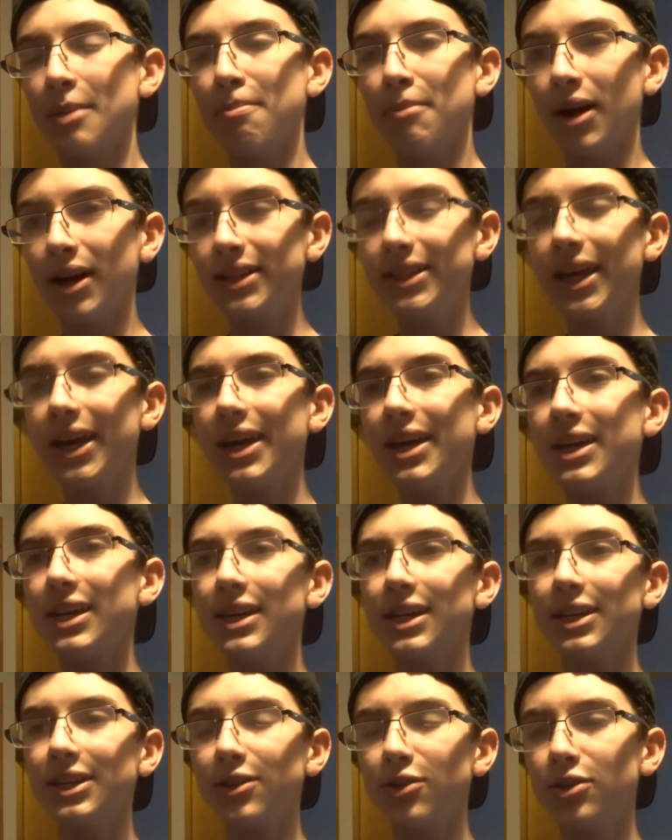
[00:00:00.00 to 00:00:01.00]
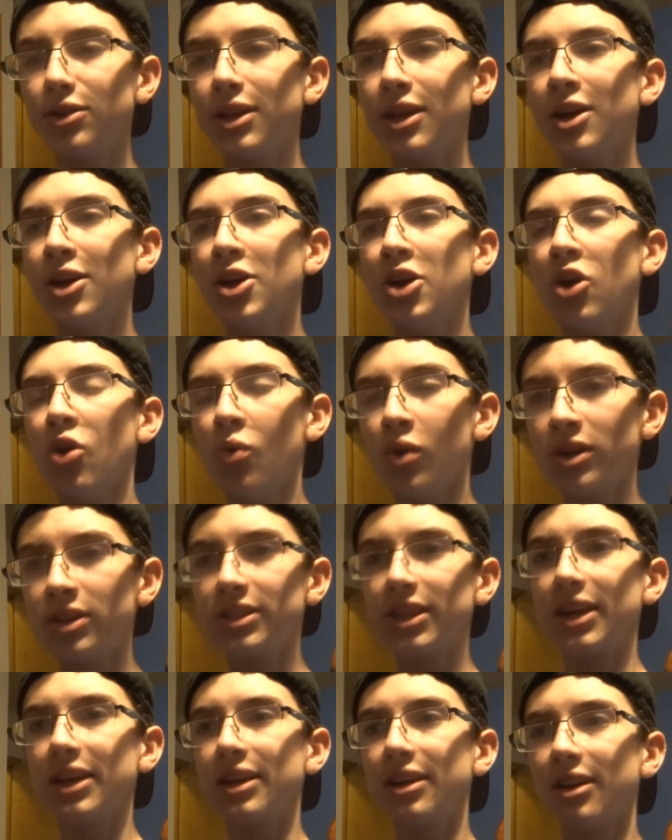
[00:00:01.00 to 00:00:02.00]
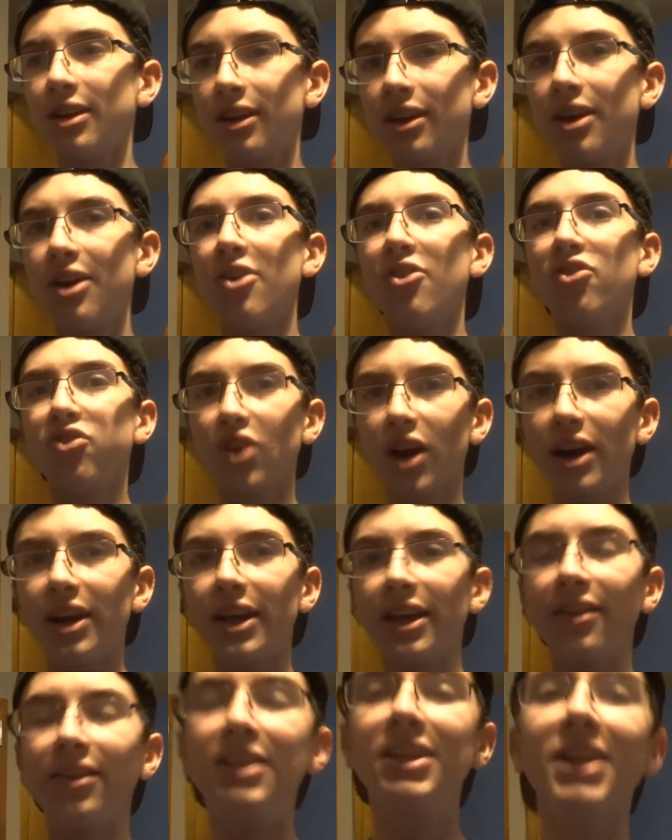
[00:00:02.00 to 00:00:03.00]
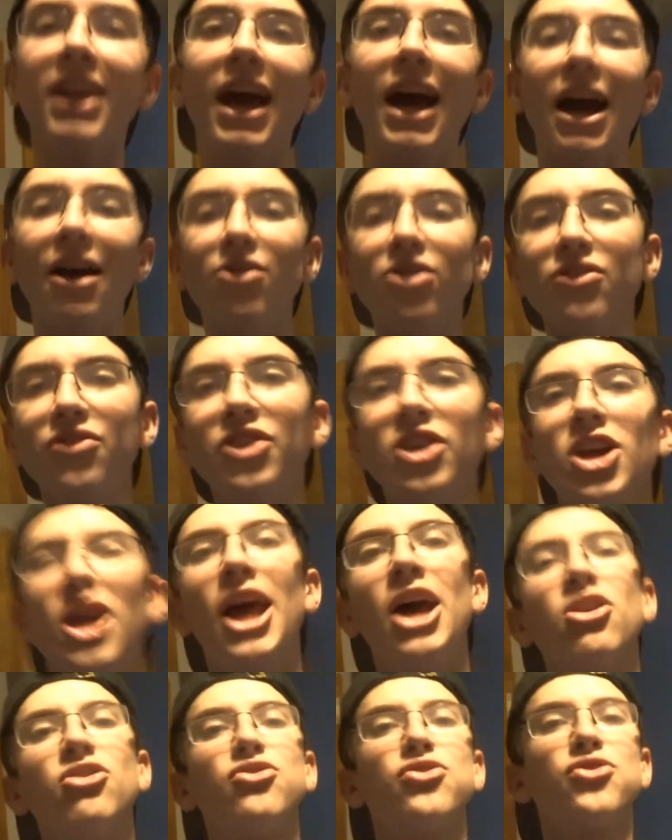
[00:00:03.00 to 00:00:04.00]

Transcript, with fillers: Monday, Wednesday, Friday. I have a video out